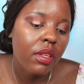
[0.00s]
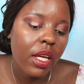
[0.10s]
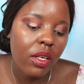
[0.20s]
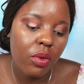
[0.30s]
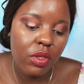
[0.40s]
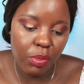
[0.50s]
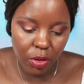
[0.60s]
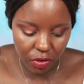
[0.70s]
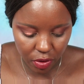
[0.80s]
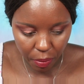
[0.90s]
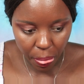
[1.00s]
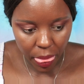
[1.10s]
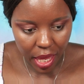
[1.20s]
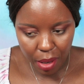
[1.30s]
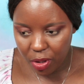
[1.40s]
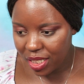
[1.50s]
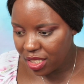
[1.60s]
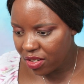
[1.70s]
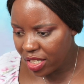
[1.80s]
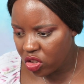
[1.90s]
That looks beautiful. I'm gonna
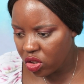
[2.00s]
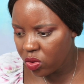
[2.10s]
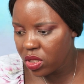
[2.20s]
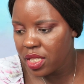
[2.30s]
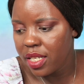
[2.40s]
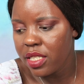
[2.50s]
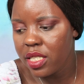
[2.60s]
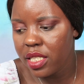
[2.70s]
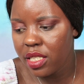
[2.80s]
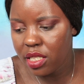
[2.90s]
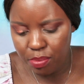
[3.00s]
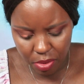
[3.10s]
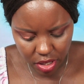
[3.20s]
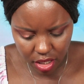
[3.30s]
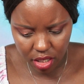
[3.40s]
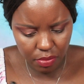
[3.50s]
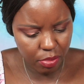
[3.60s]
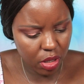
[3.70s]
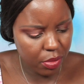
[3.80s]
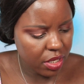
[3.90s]
try to use a setting spray.
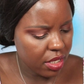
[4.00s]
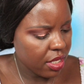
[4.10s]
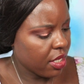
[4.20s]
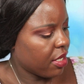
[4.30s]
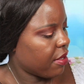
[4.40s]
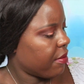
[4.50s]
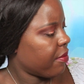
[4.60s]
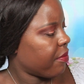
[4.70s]
Probably